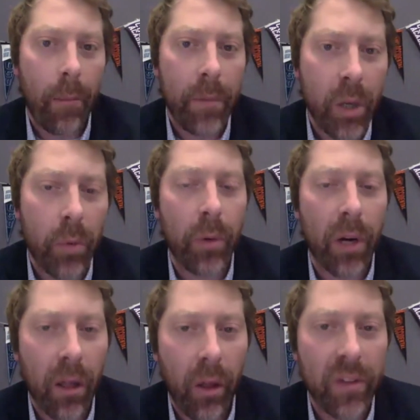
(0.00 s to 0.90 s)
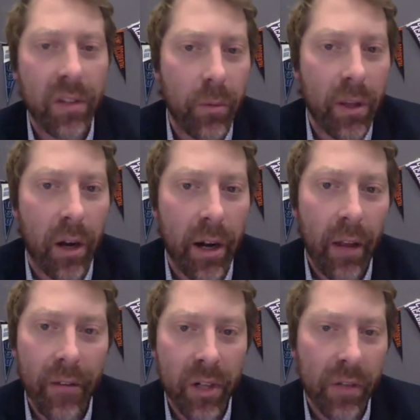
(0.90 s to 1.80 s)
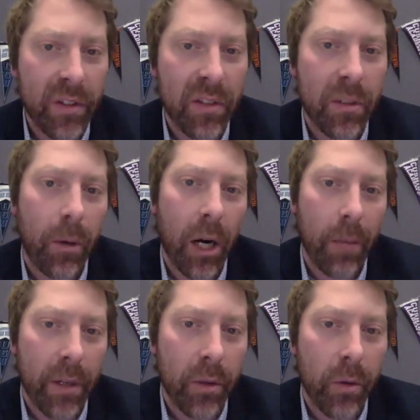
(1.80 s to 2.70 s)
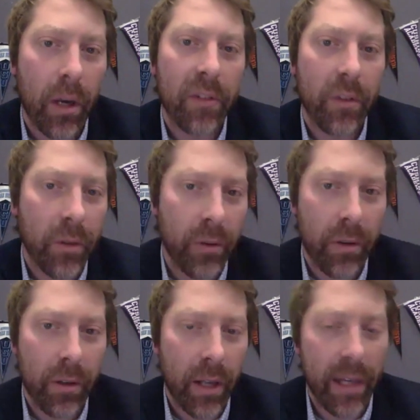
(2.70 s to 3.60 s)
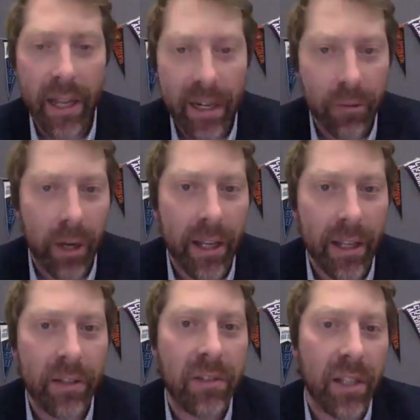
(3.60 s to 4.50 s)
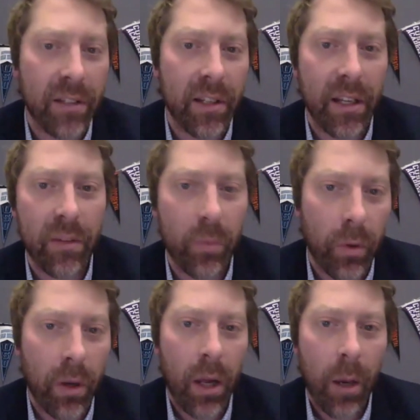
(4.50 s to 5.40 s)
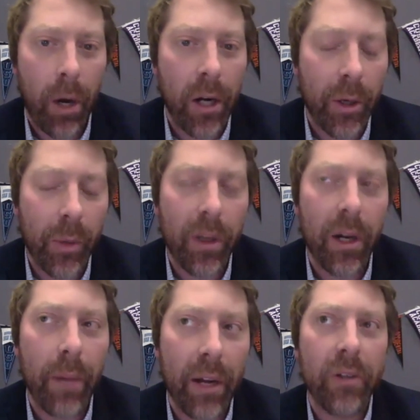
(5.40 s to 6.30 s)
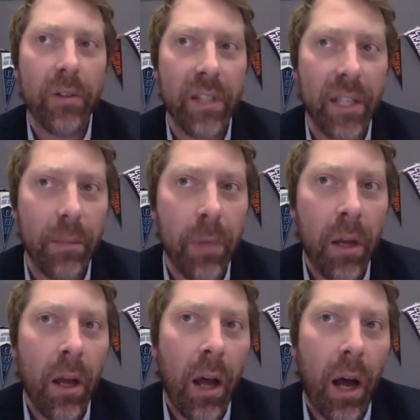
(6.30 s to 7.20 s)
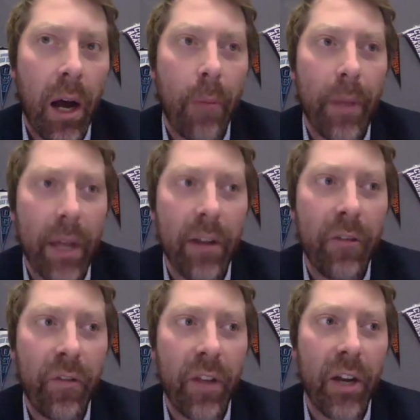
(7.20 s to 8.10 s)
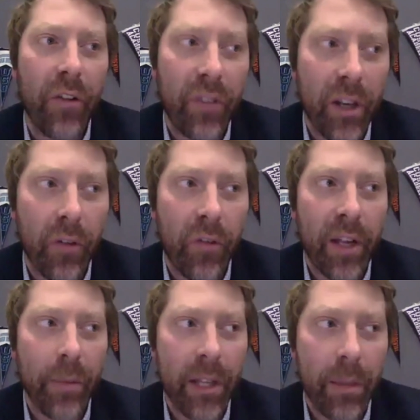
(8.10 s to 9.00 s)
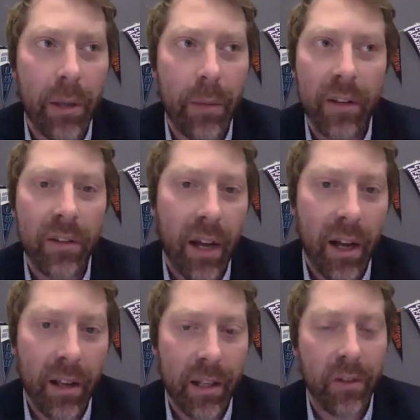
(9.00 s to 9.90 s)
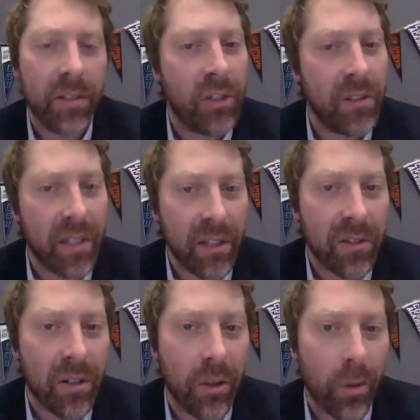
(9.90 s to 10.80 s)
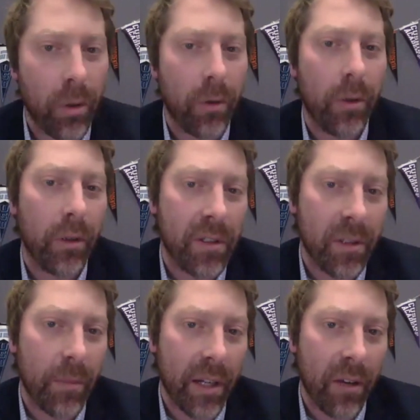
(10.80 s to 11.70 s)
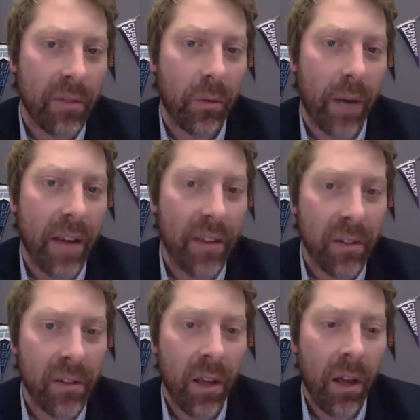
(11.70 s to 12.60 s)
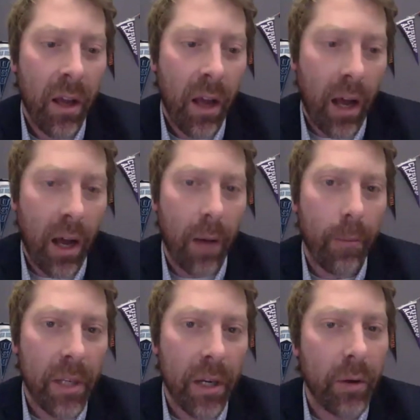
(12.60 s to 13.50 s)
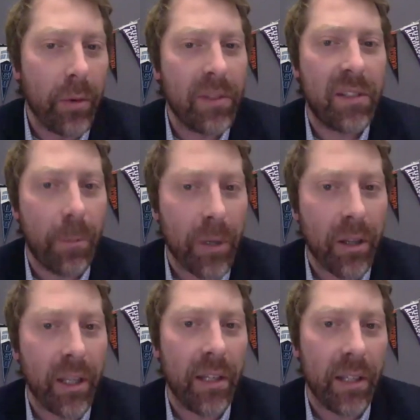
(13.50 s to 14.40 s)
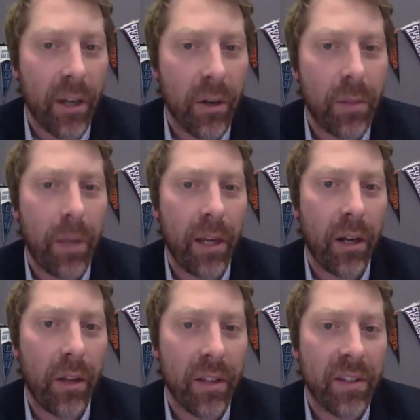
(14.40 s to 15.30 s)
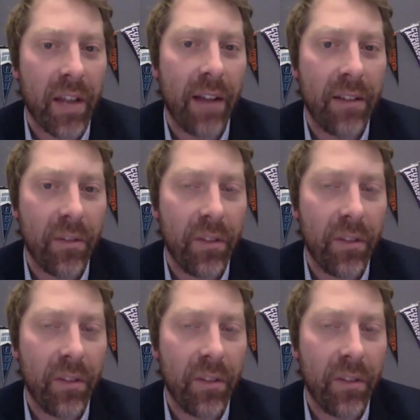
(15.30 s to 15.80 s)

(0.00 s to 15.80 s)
we work closely with our health services department, who also, again, is partnering with our medical team. And if family commitments such as Easter or something else arises, It was typically, depending on the size of